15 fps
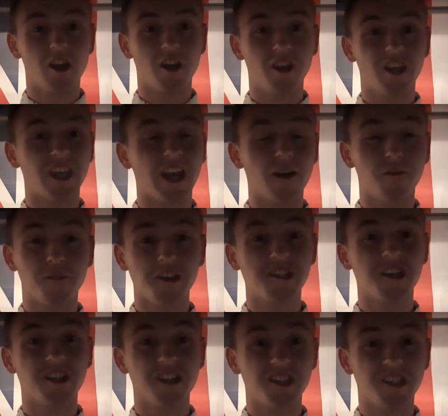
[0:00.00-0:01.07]
You can't
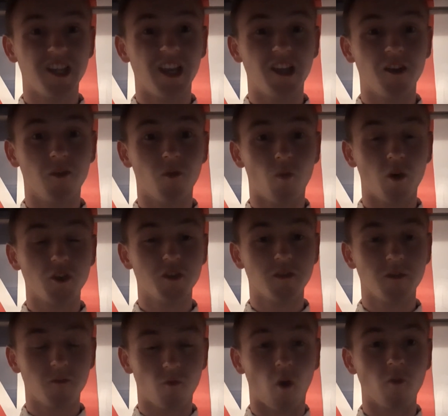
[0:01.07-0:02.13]
physically see what's
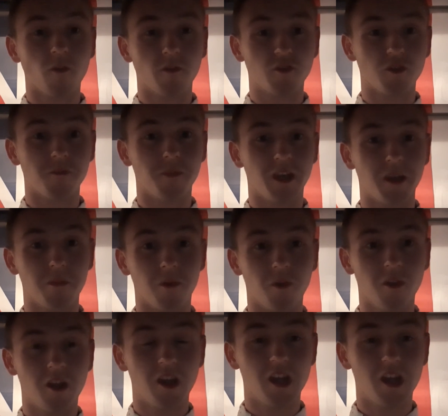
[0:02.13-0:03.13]
wrong with some people.